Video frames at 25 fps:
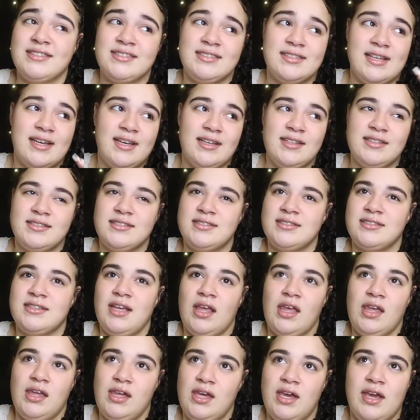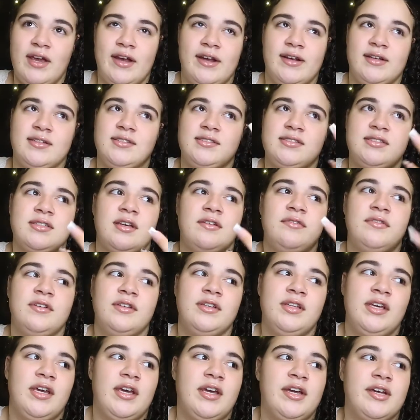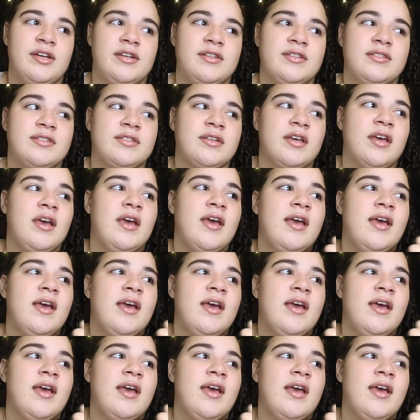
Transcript: 6 years 7 years,